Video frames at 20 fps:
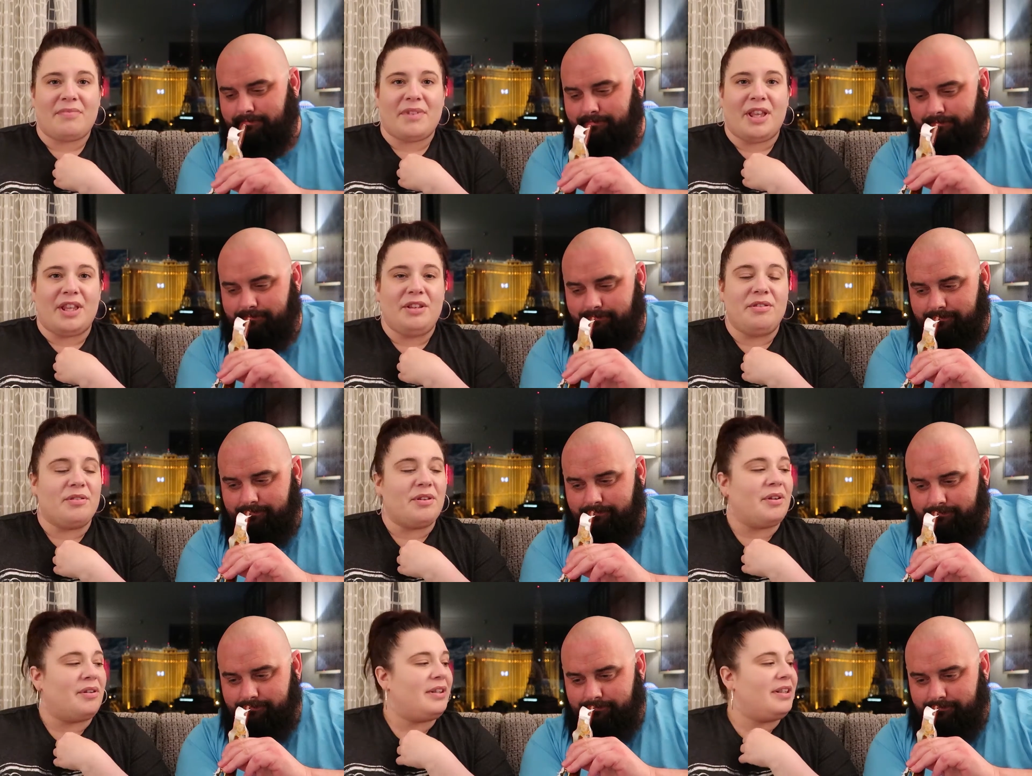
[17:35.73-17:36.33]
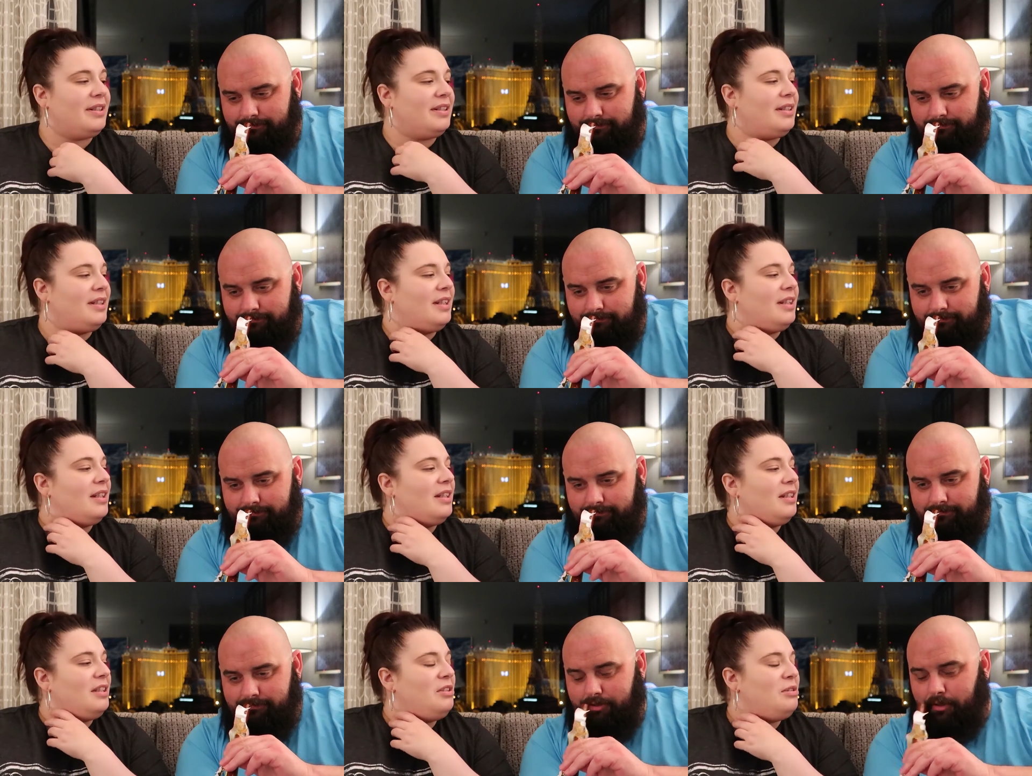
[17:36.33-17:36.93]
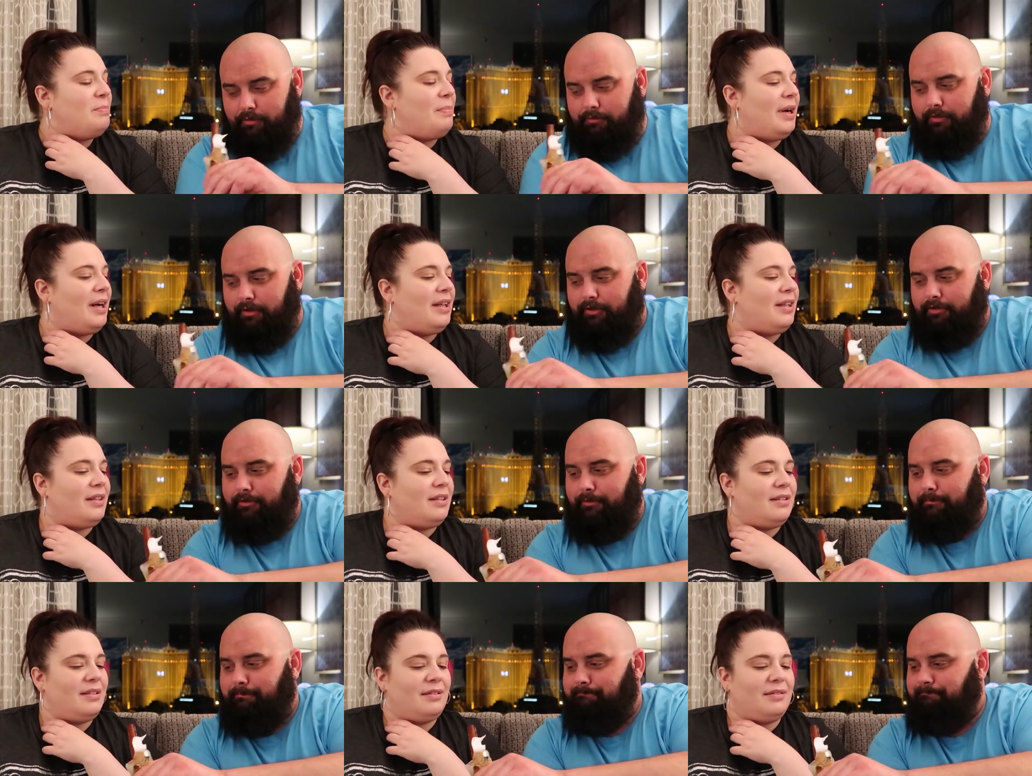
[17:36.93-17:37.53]
Speaker 1: You go ahead. You buy.
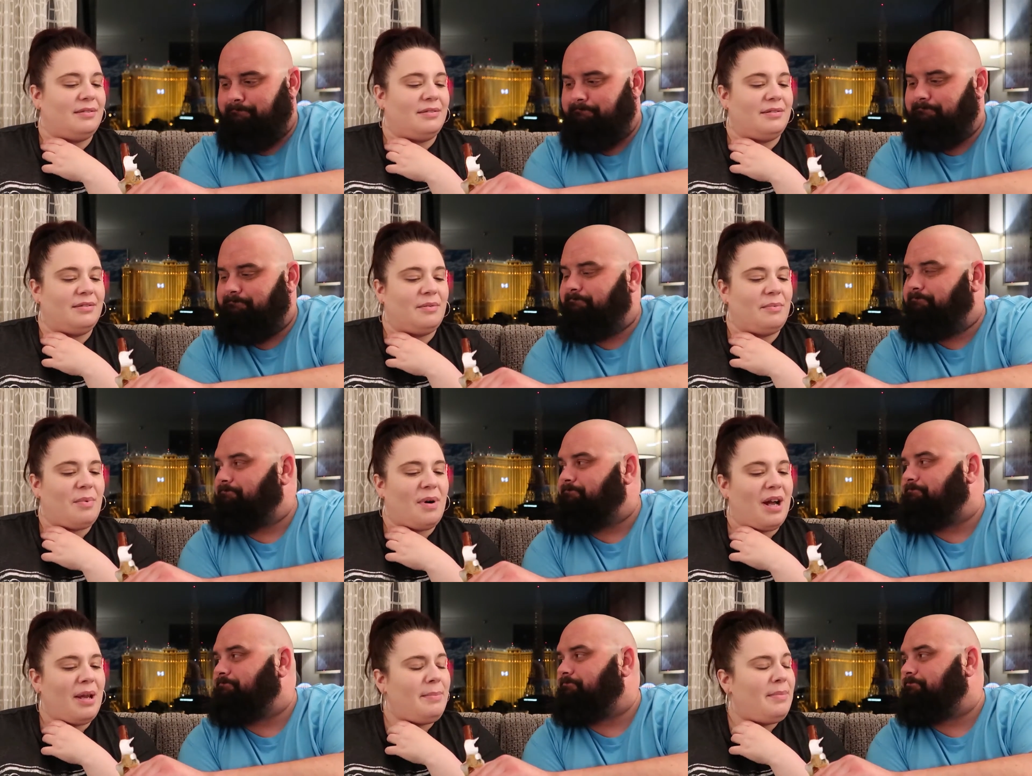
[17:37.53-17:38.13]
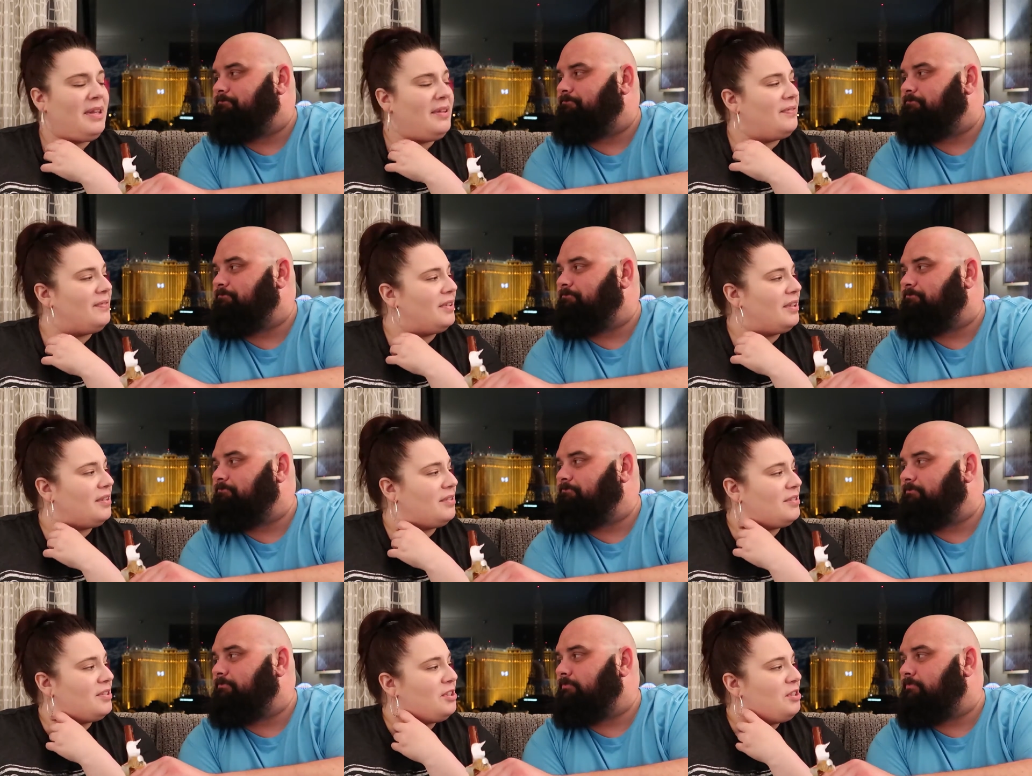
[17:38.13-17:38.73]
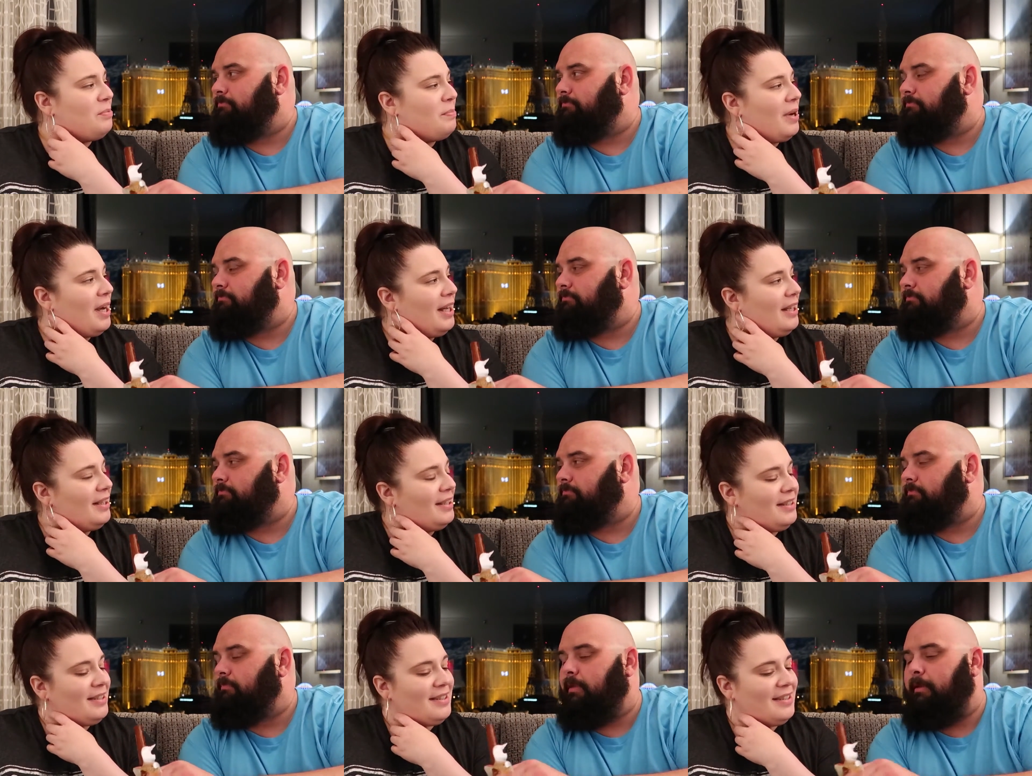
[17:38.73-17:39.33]
Why me first? You bite
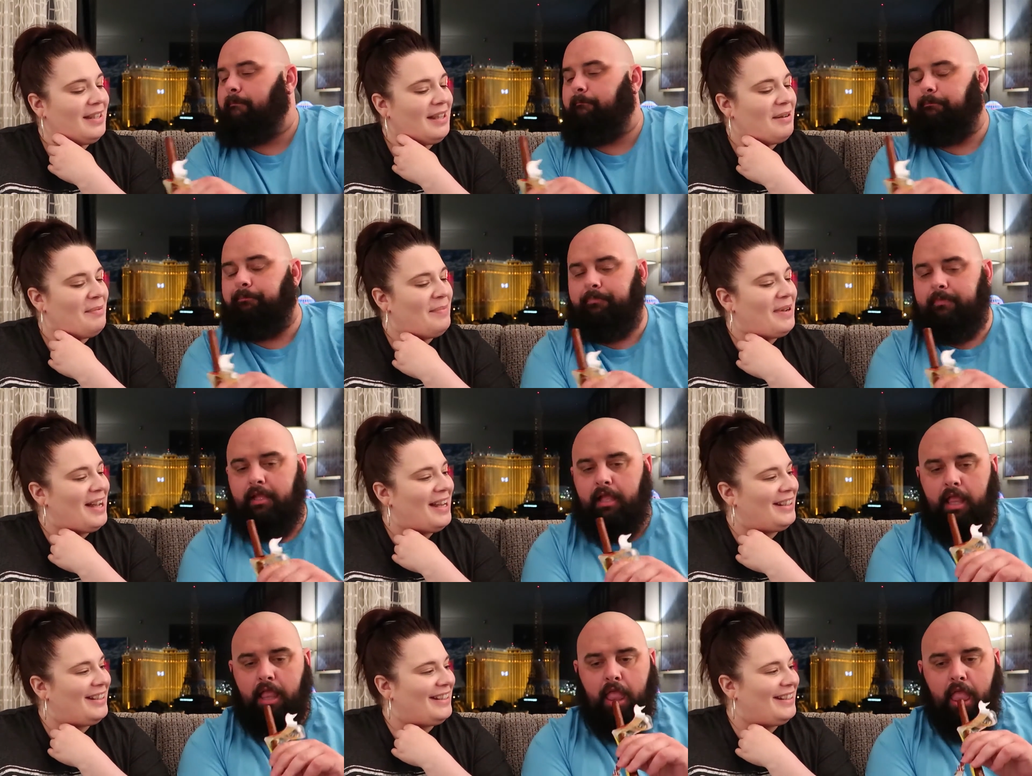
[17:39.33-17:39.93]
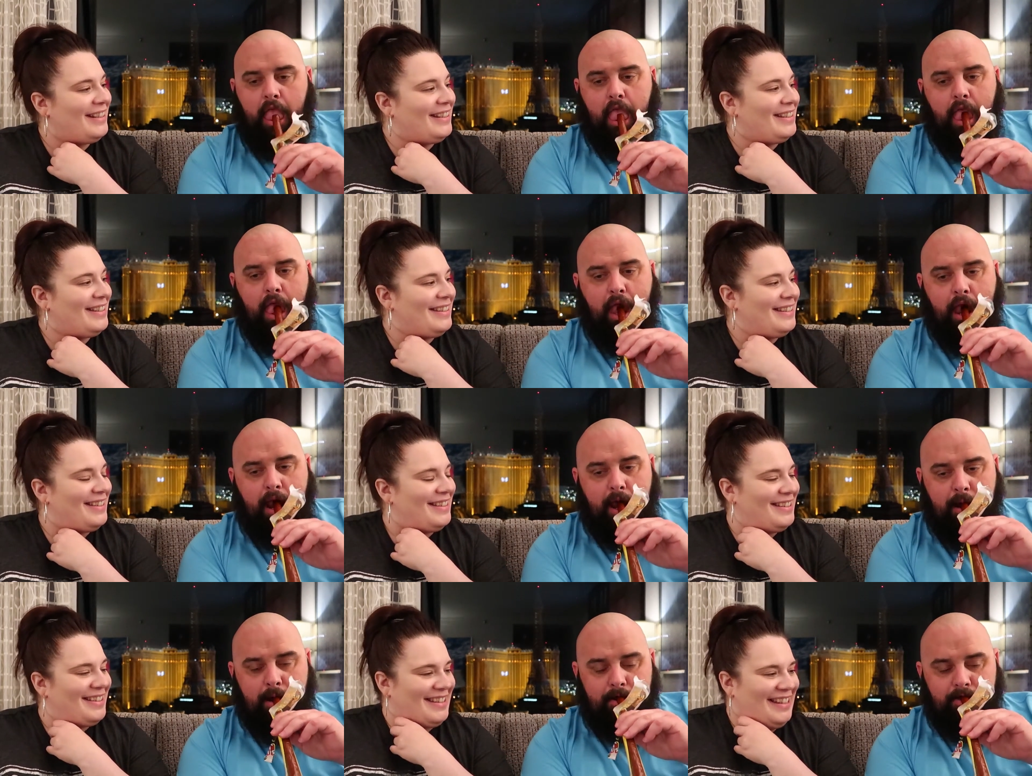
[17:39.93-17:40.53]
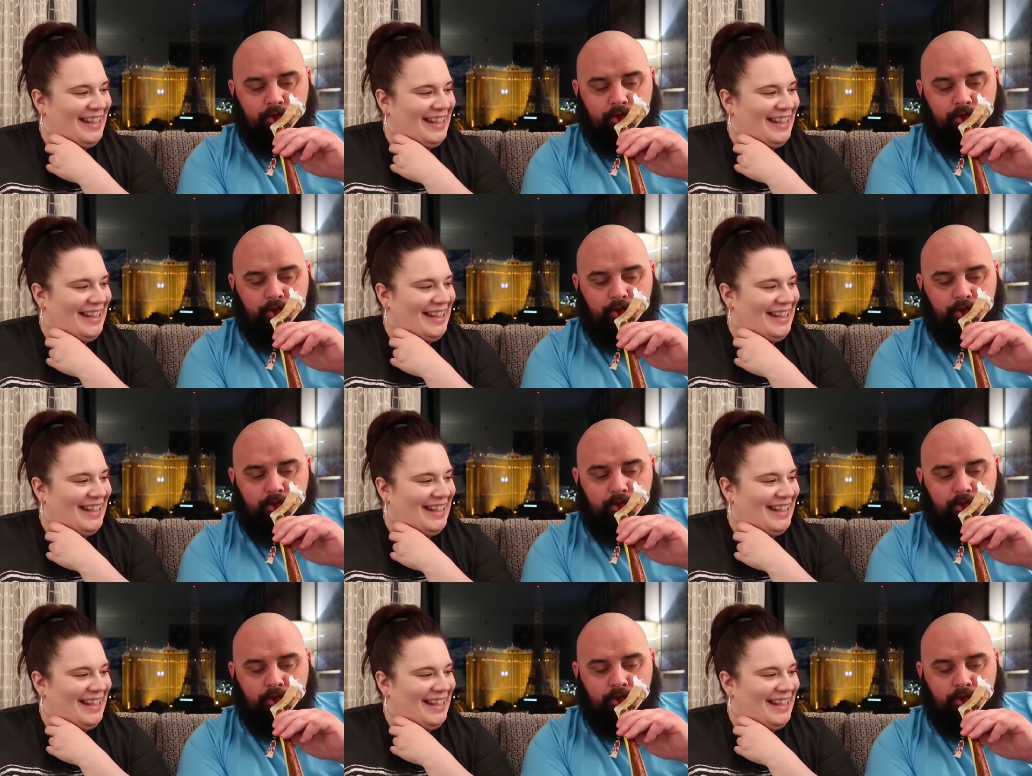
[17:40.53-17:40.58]
it and see how bad it is.